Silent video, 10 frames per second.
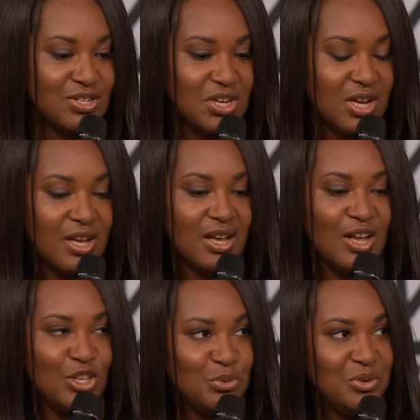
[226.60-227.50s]
This is
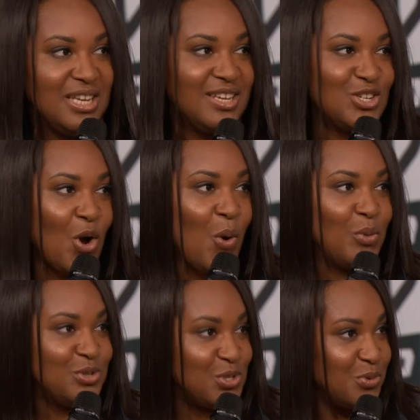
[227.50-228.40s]
her first time
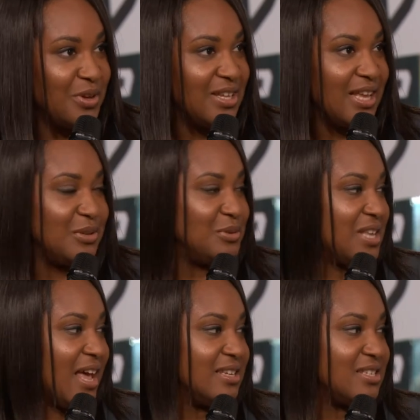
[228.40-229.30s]
working in animation
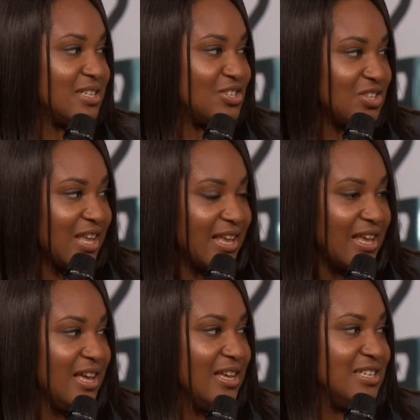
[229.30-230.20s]
after previously
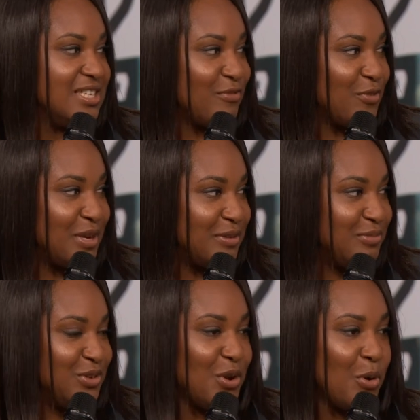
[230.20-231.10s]
directing and writing
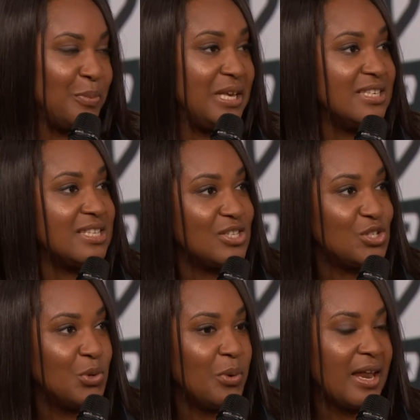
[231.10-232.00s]
The Photograph, The
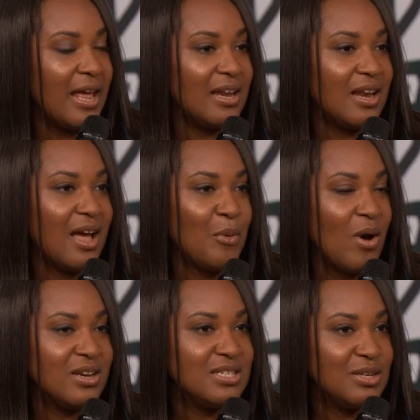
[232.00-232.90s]
Weeknd, and
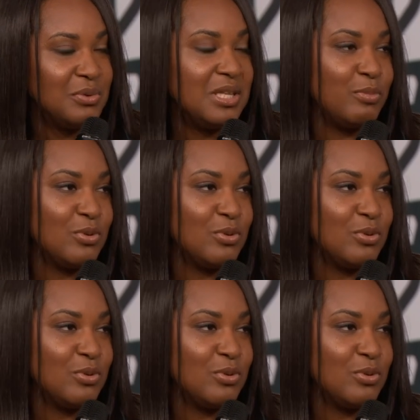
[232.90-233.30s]
Jean of the